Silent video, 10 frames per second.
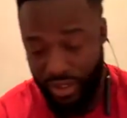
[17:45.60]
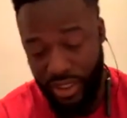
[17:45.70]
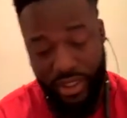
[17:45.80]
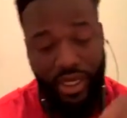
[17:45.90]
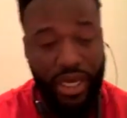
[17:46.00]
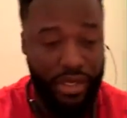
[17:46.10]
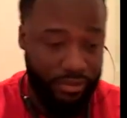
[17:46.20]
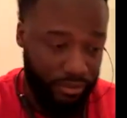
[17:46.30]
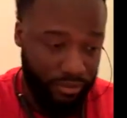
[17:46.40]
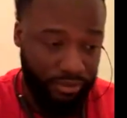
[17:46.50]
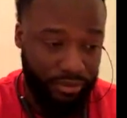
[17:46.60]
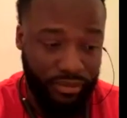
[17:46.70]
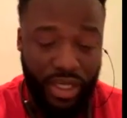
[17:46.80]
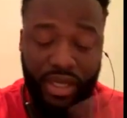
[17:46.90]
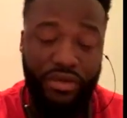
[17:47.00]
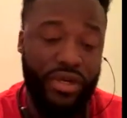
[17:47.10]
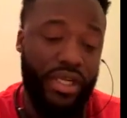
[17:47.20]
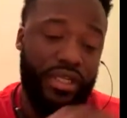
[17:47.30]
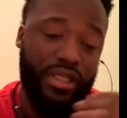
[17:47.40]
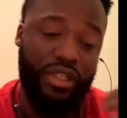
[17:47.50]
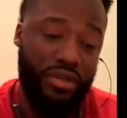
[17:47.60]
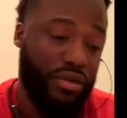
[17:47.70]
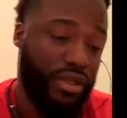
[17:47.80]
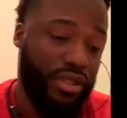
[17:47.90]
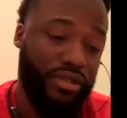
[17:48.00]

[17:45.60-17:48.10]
facilitate. You need shooters.